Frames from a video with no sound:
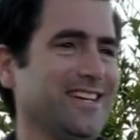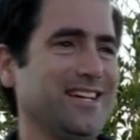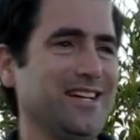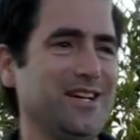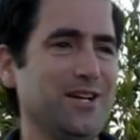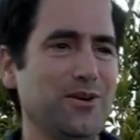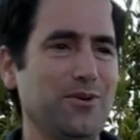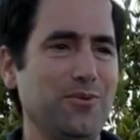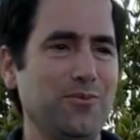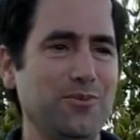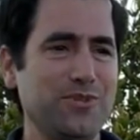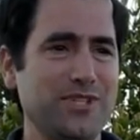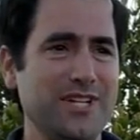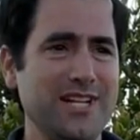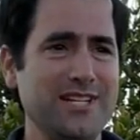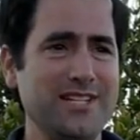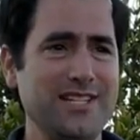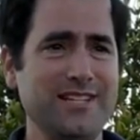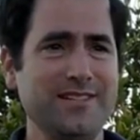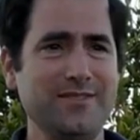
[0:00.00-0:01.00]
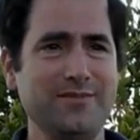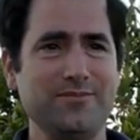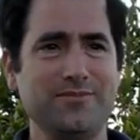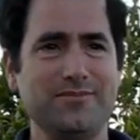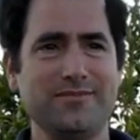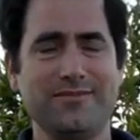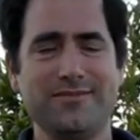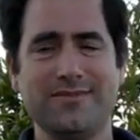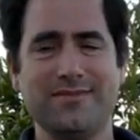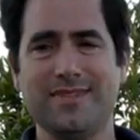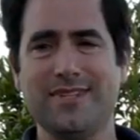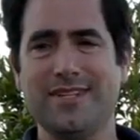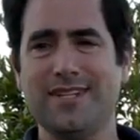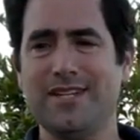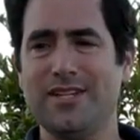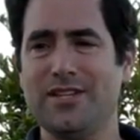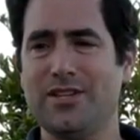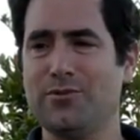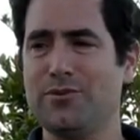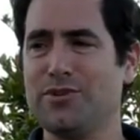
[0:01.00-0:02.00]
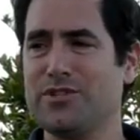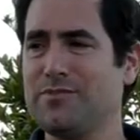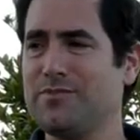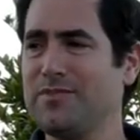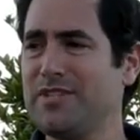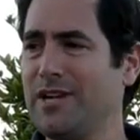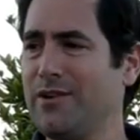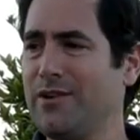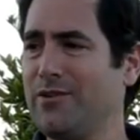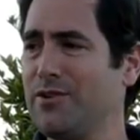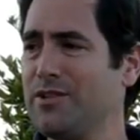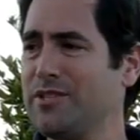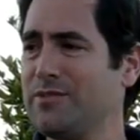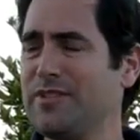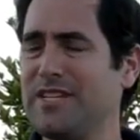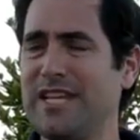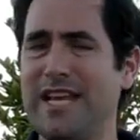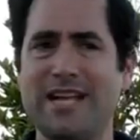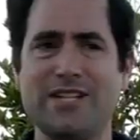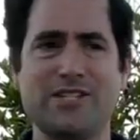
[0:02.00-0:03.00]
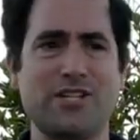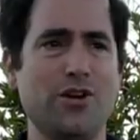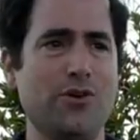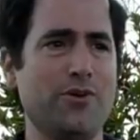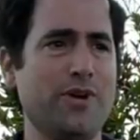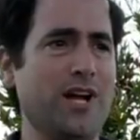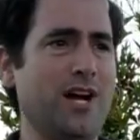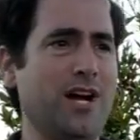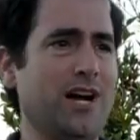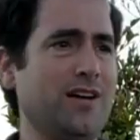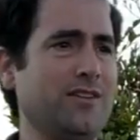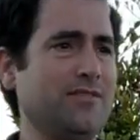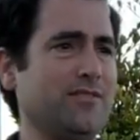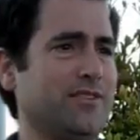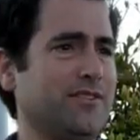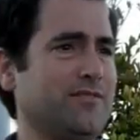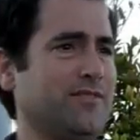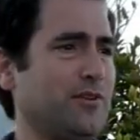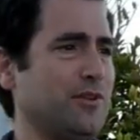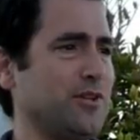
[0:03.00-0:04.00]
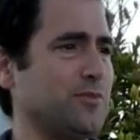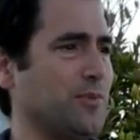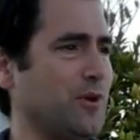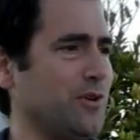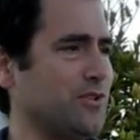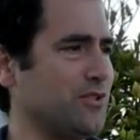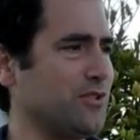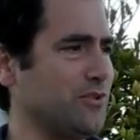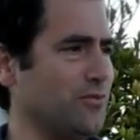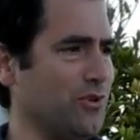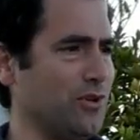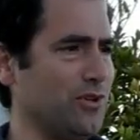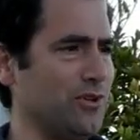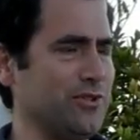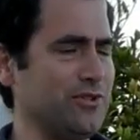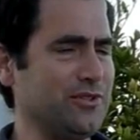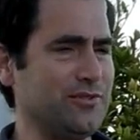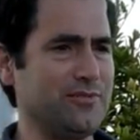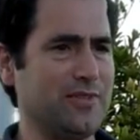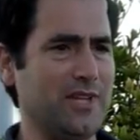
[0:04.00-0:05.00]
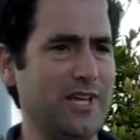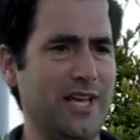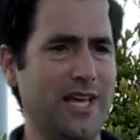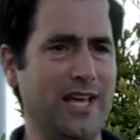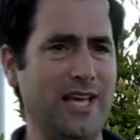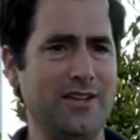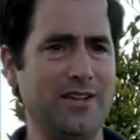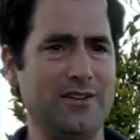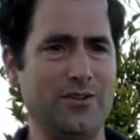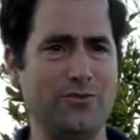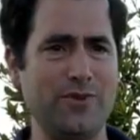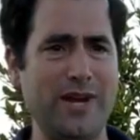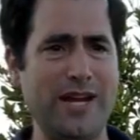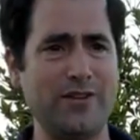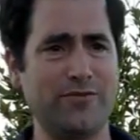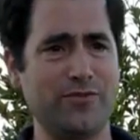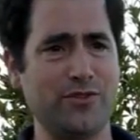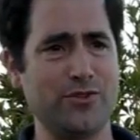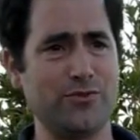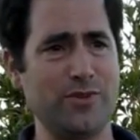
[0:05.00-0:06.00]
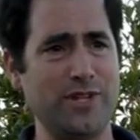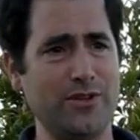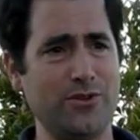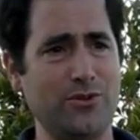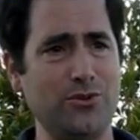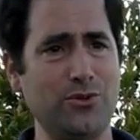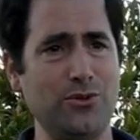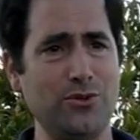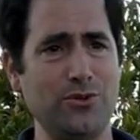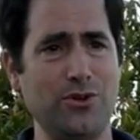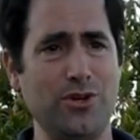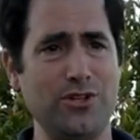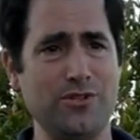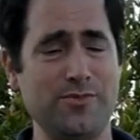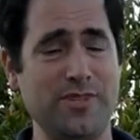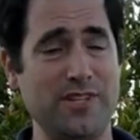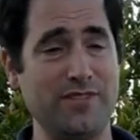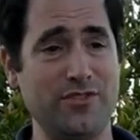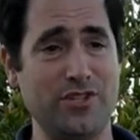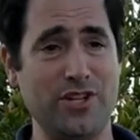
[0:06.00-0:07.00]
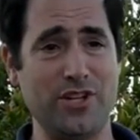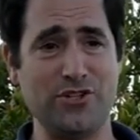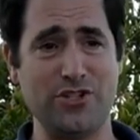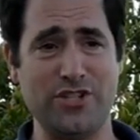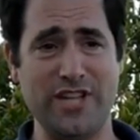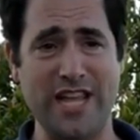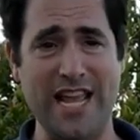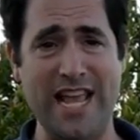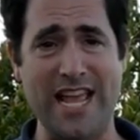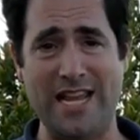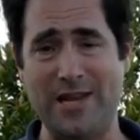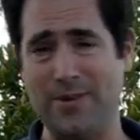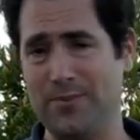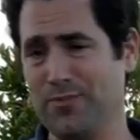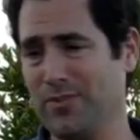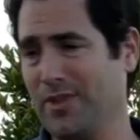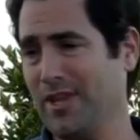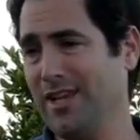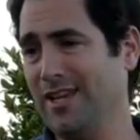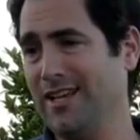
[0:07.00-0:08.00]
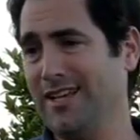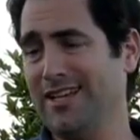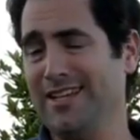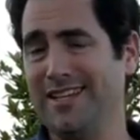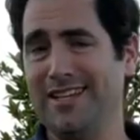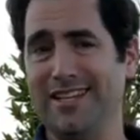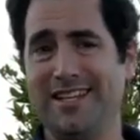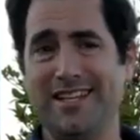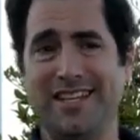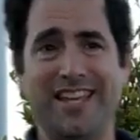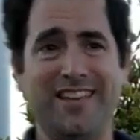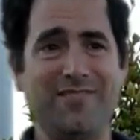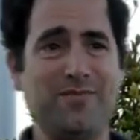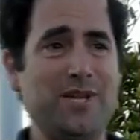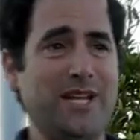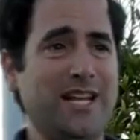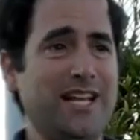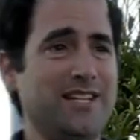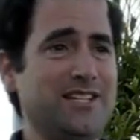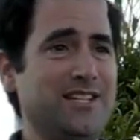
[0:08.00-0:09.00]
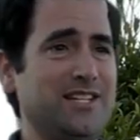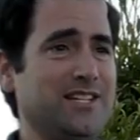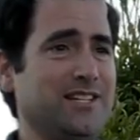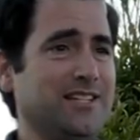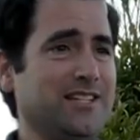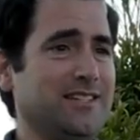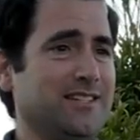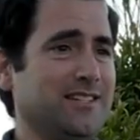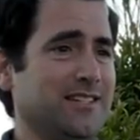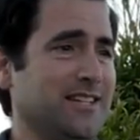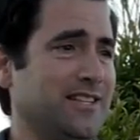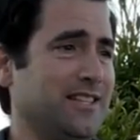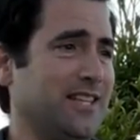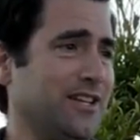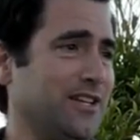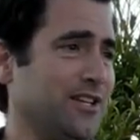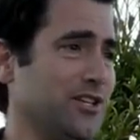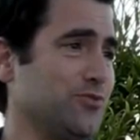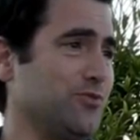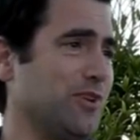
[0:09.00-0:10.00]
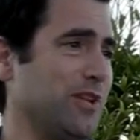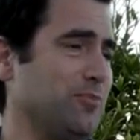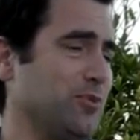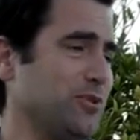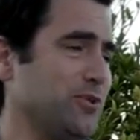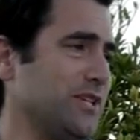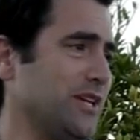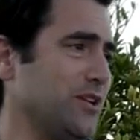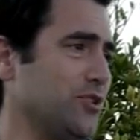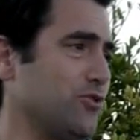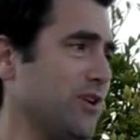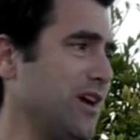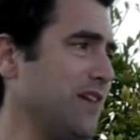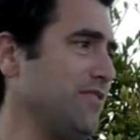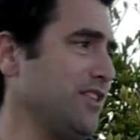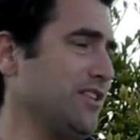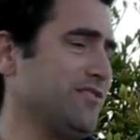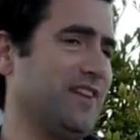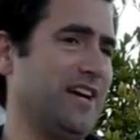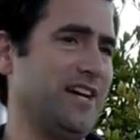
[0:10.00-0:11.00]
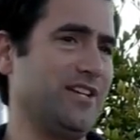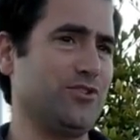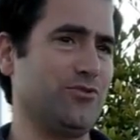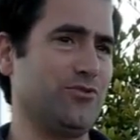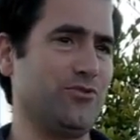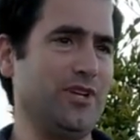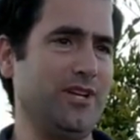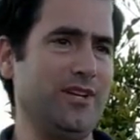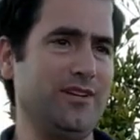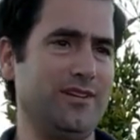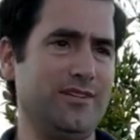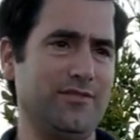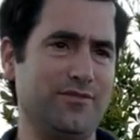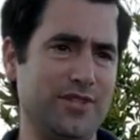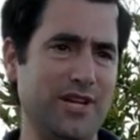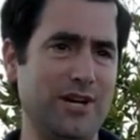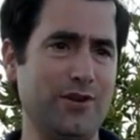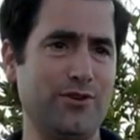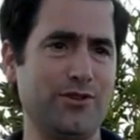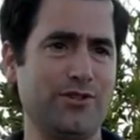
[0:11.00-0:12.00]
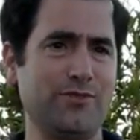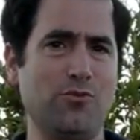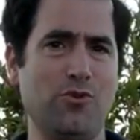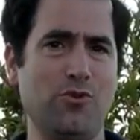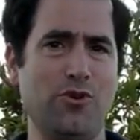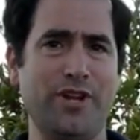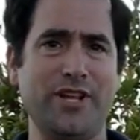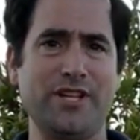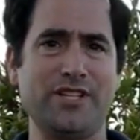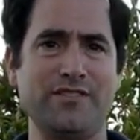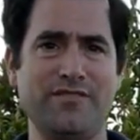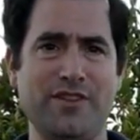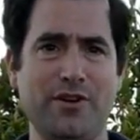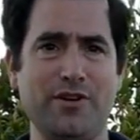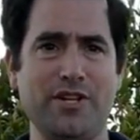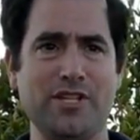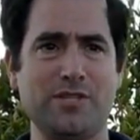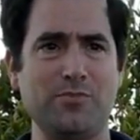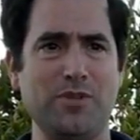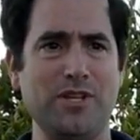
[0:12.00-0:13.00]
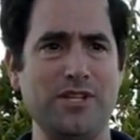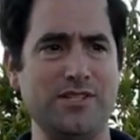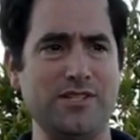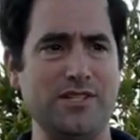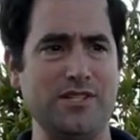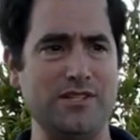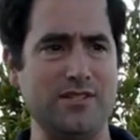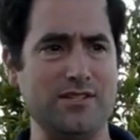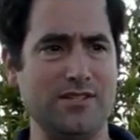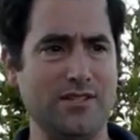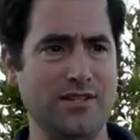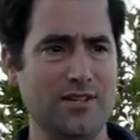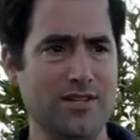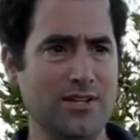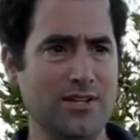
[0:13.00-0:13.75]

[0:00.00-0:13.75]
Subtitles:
It was an idea. There were some terrorism attacks going on in various parts of the world, and a writer for Israeli Cool who calls himself Judge Dan gave me an idea that Israel puts out a travel advisory, terrorism warnings in various places,